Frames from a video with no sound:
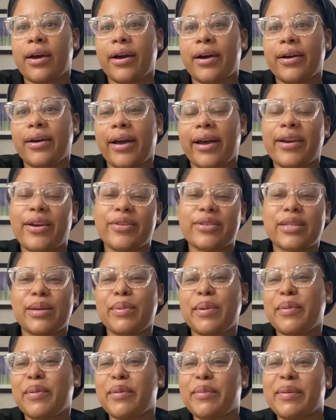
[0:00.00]
I know some
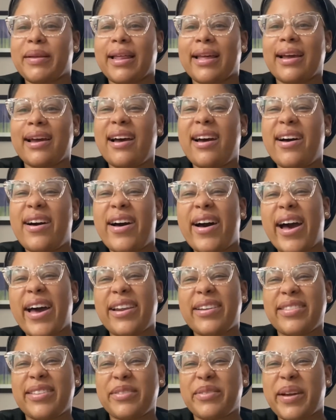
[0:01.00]
people would be like, oh, I
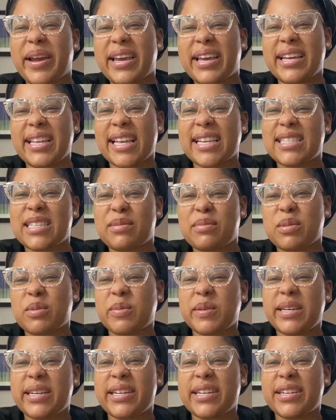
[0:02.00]
the Reiki, that seems
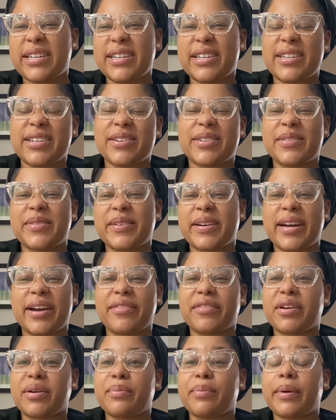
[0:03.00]
weird or
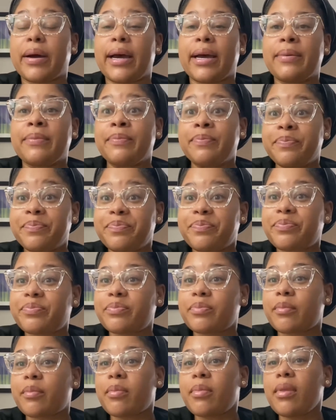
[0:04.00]
whatever. But
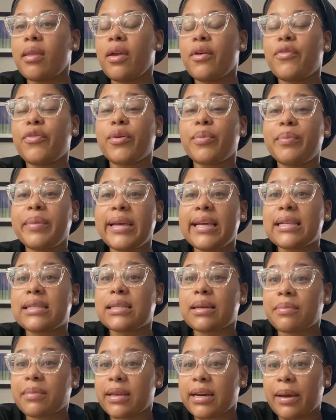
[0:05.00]
for me, it's
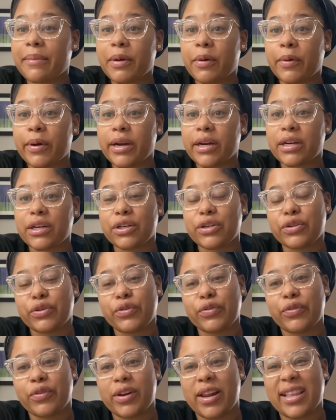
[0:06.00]
something I've been wanting to
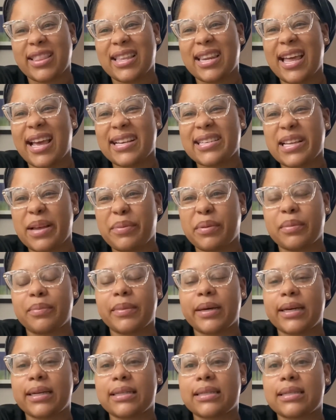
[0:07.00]
do for like the last couple
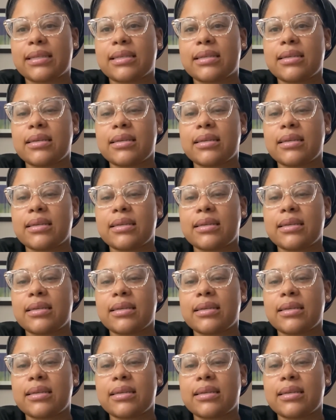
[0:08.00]
months.